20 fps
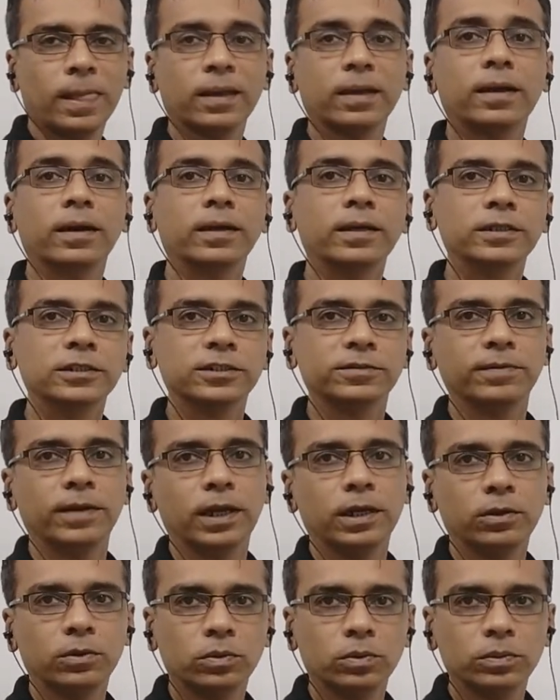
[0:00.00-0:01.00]
currents
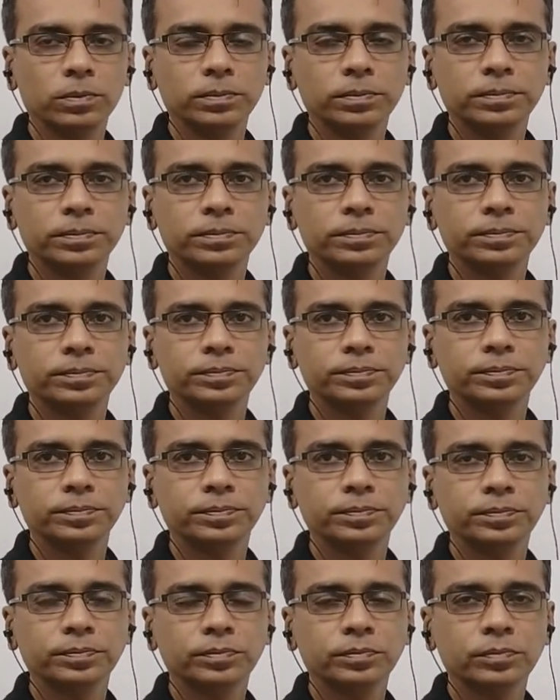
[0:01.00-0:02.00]
value.
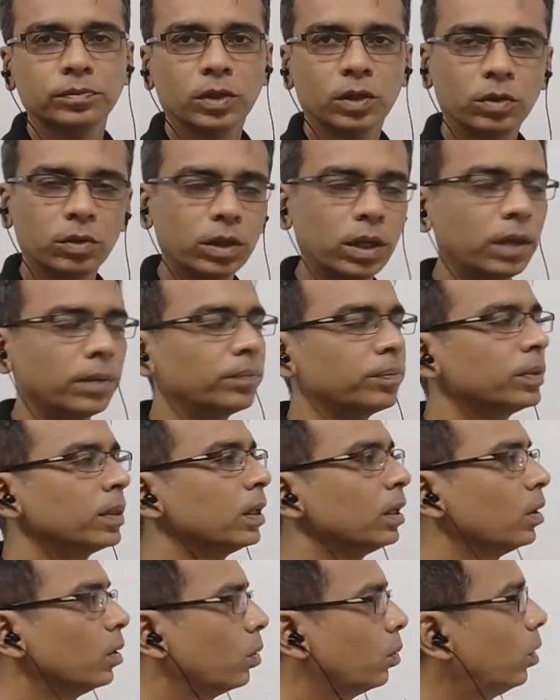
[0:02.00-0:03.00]
Okay,
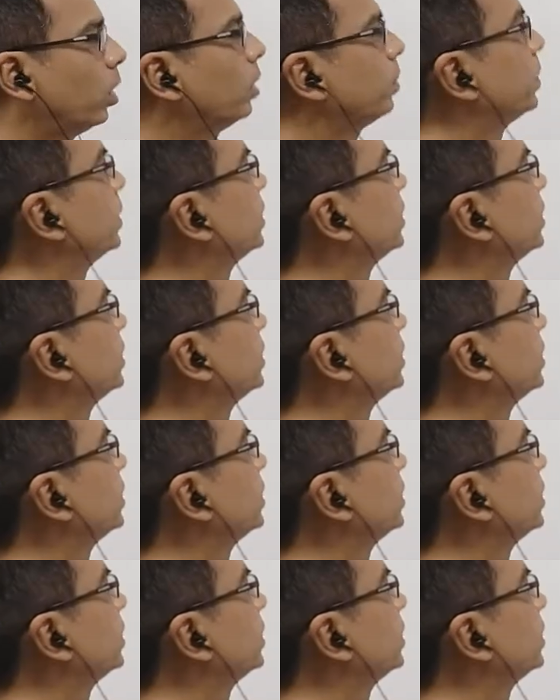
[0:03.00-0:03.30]
what